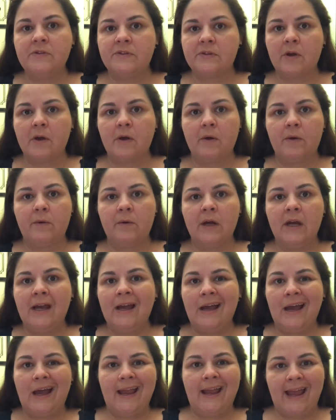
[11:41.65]
So
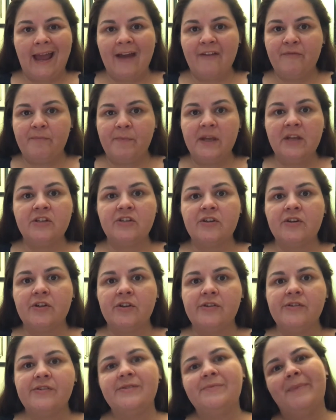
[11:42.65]
I have
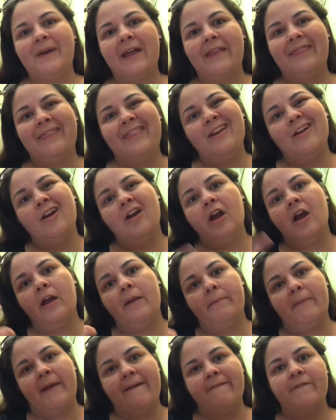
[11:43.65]
pictures, but they're
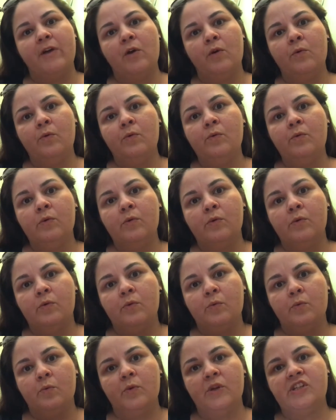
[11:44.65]
on my phone,
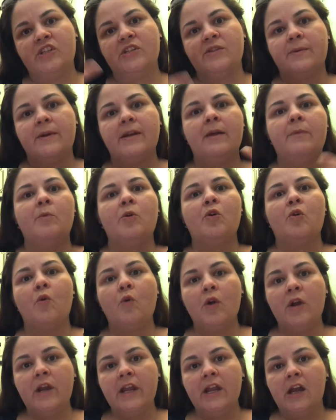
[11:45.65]
which is what I'm
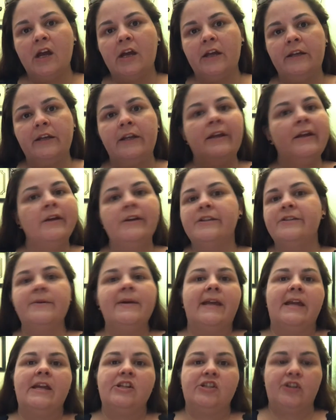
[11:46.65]
recording on, so
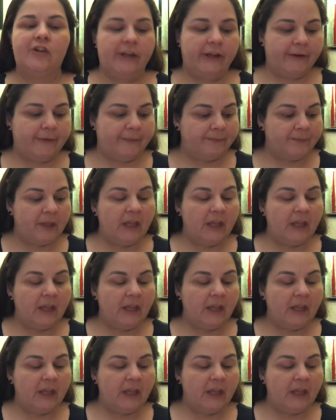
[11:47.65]
I can't show you.